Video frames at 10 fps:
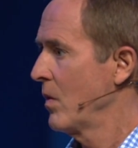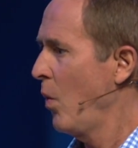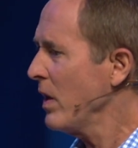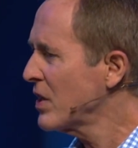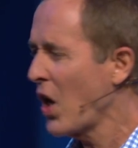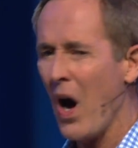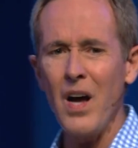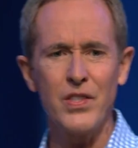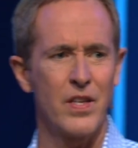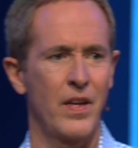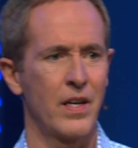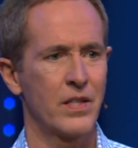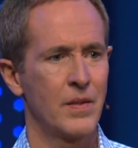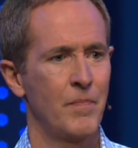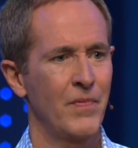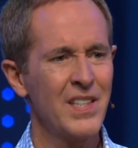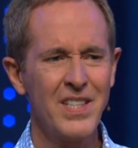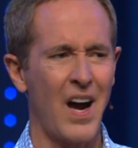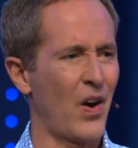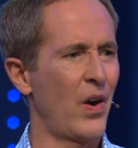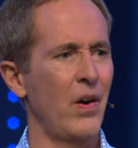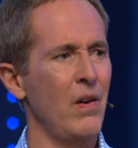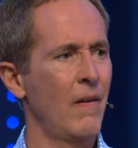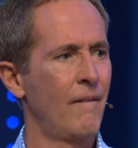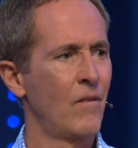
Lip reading: What's causing this? It's not her.